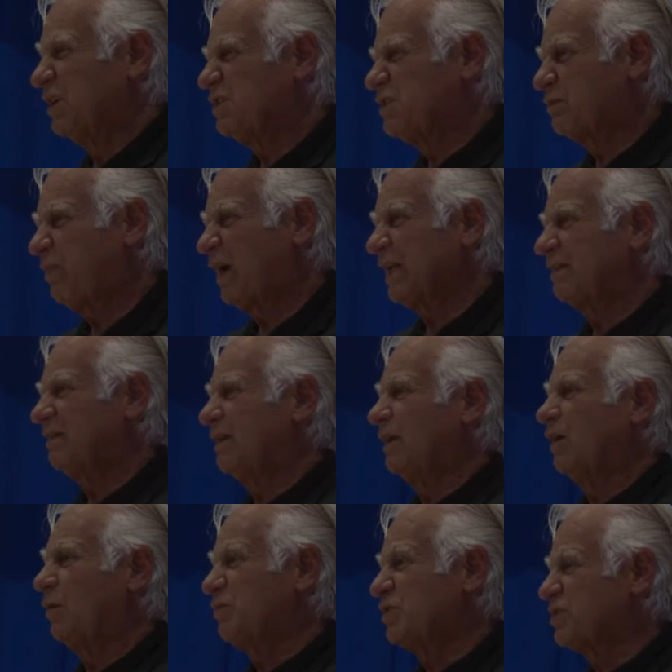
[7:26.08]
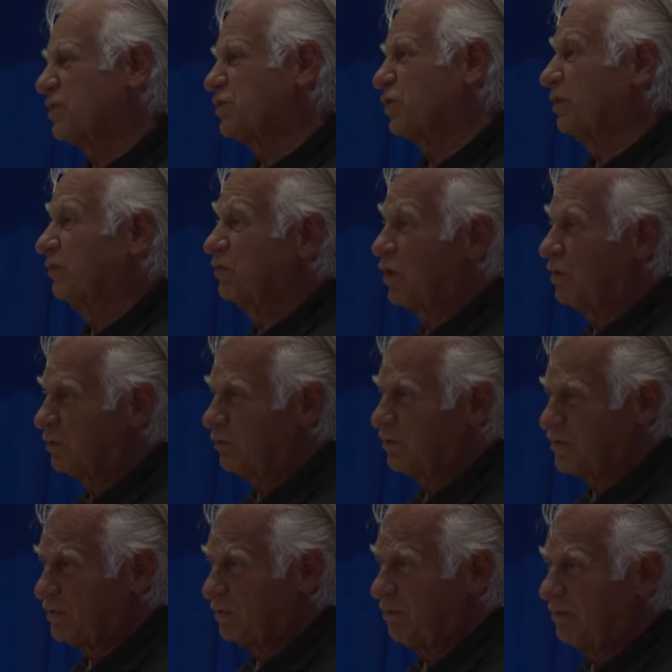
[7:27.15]
despite the opposition of
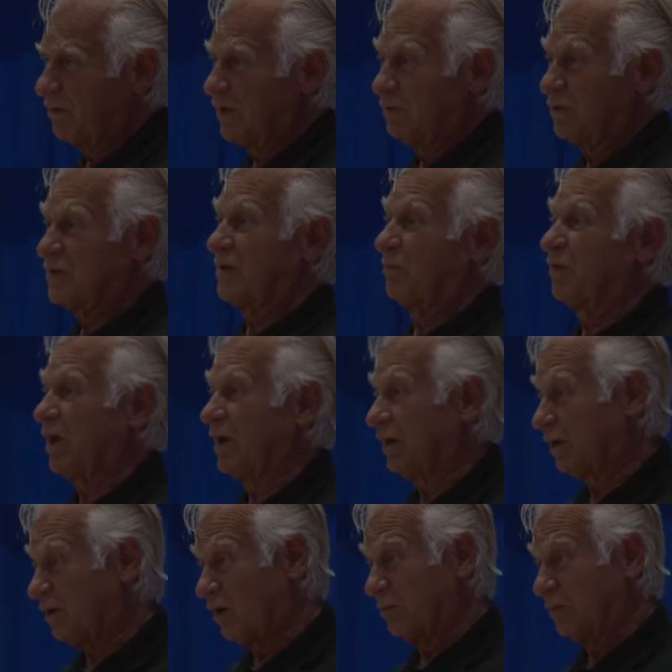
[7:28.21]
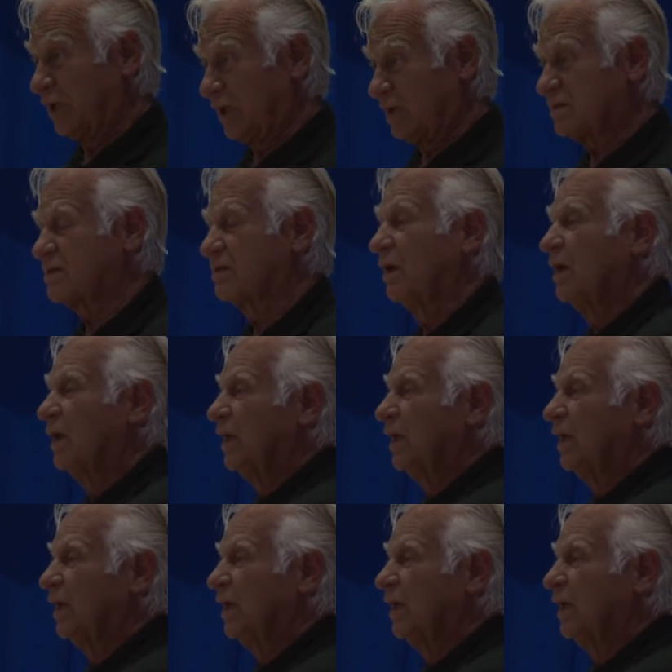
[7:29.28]
Congress, who thought he was some kind of communist,